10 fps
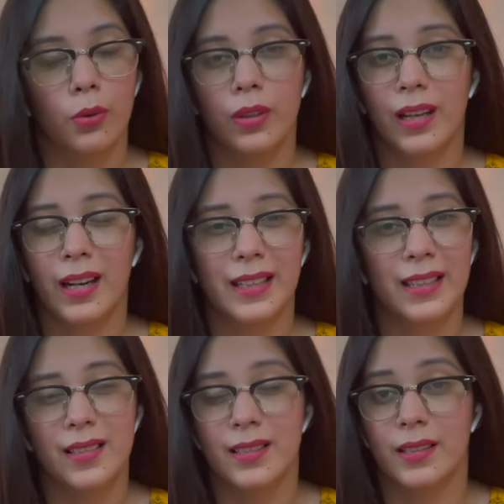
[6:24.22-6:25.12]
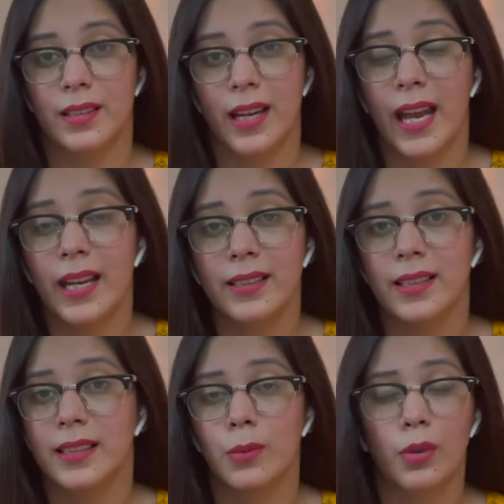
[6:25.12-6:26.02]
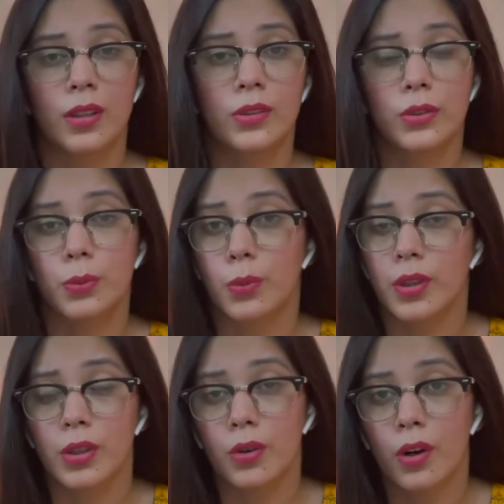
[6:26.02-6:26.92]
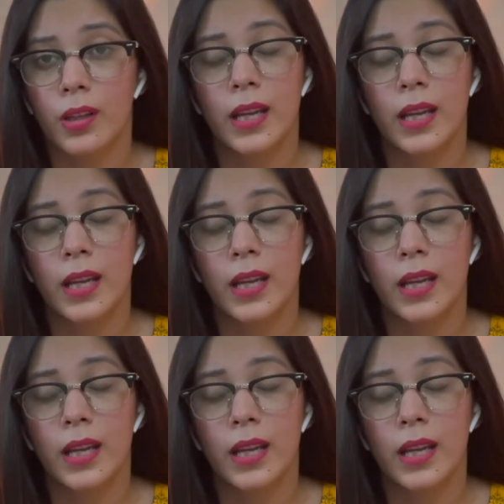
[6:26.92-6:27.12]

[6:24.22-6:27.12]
ideas in their head that they want to work on,